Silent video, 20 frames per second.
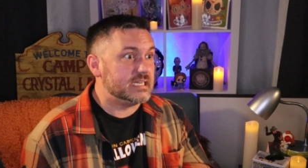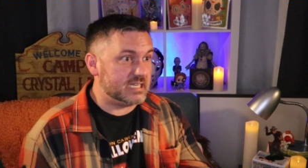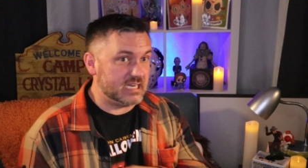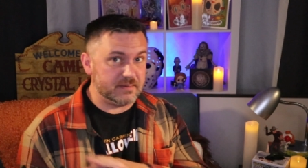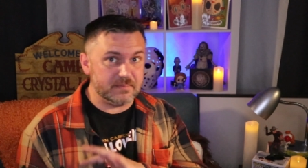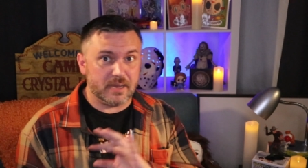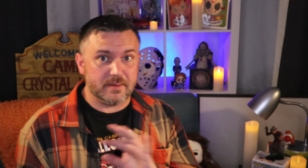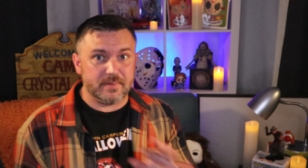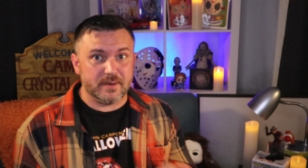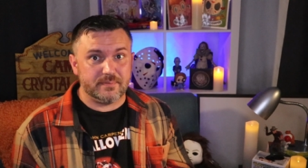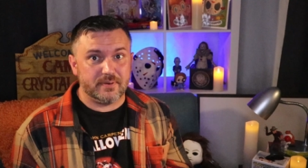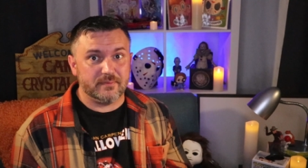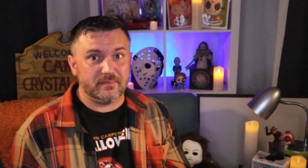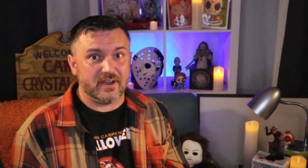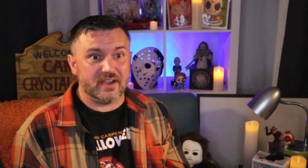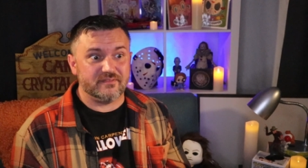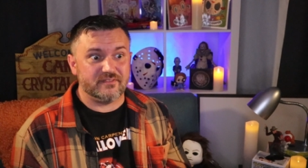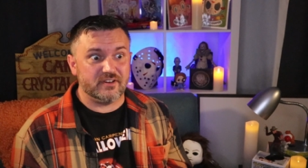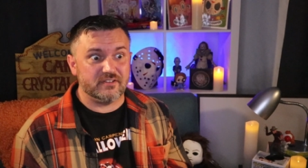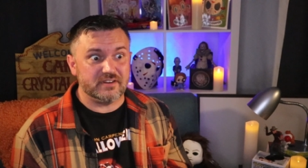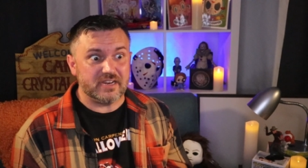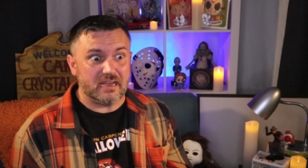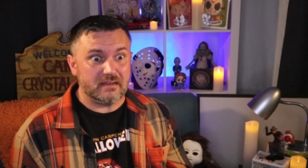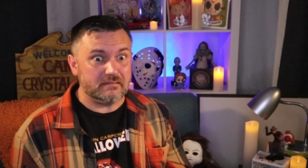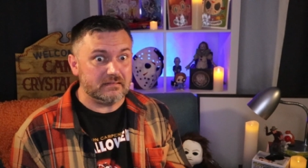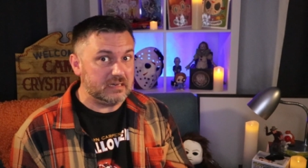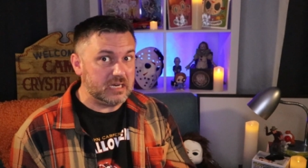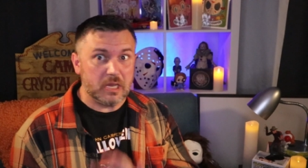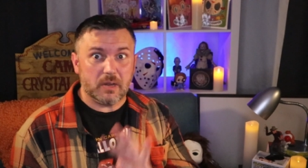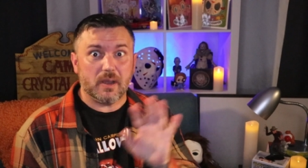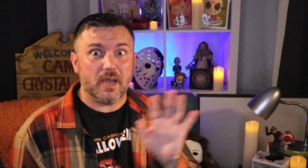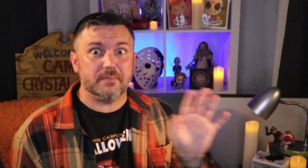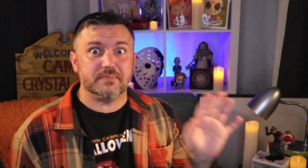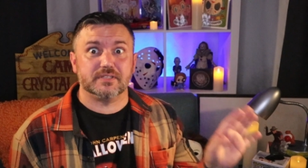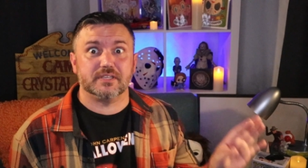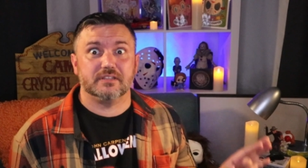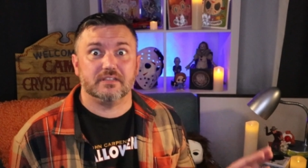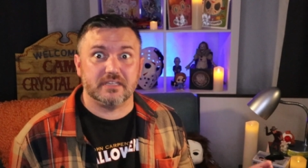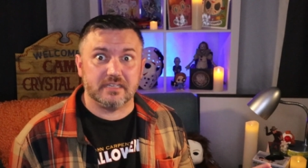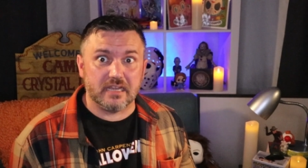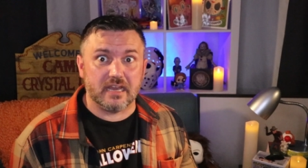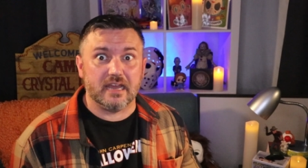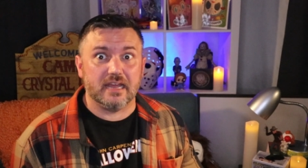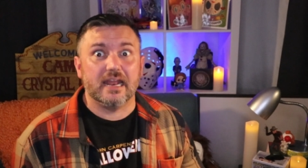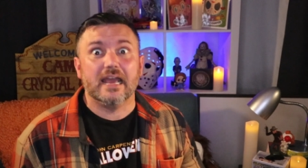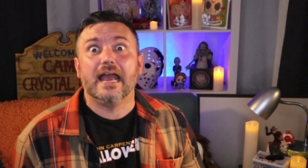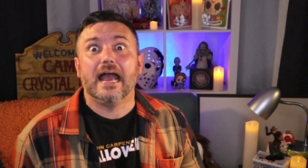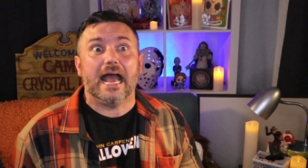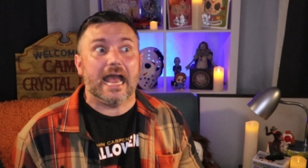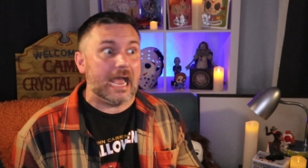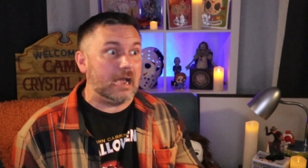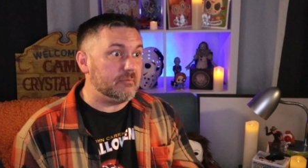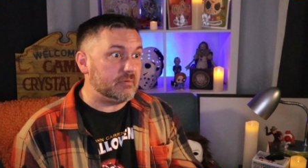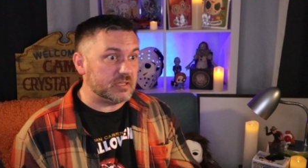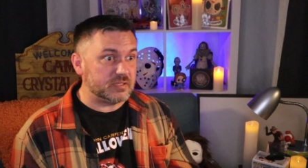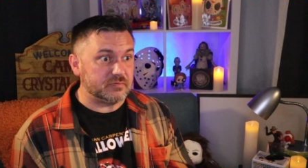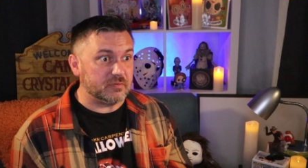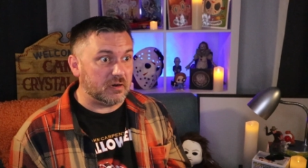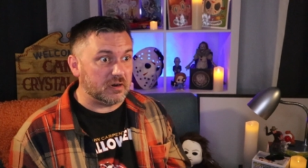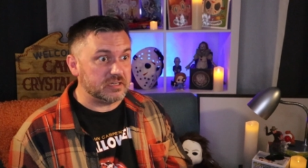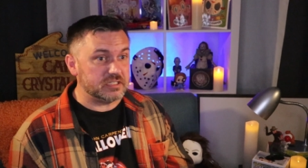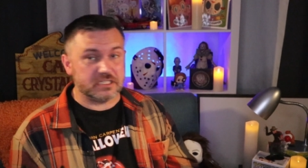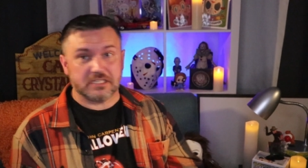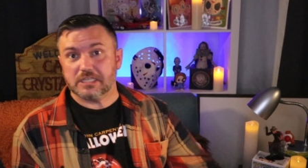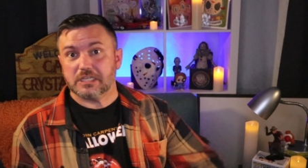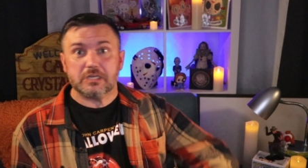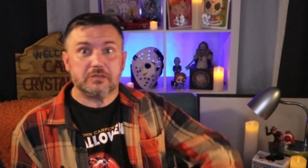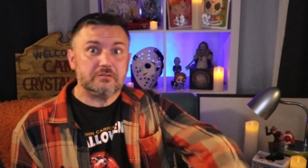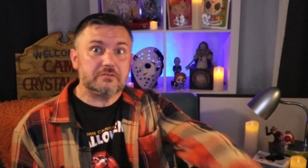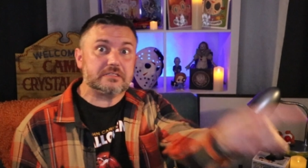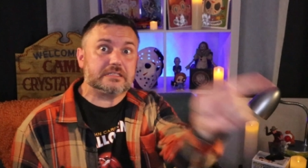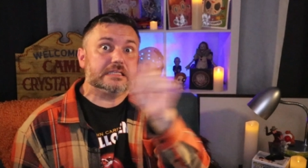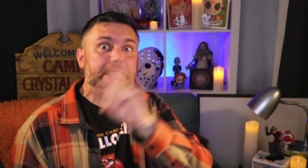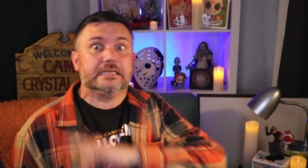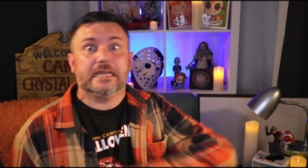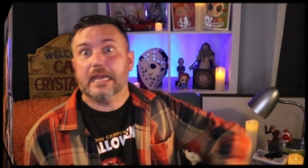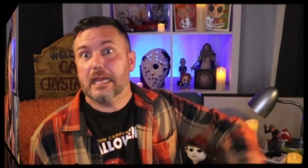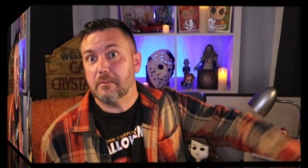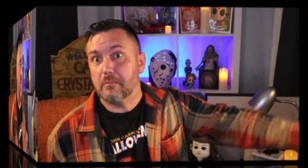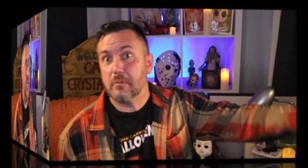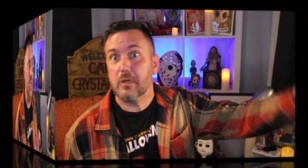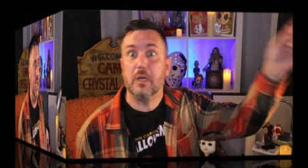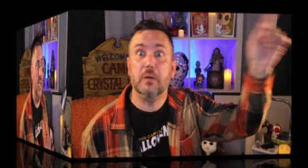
Did it make me put my phone down? No, absolutely not. I went as far as to use the damn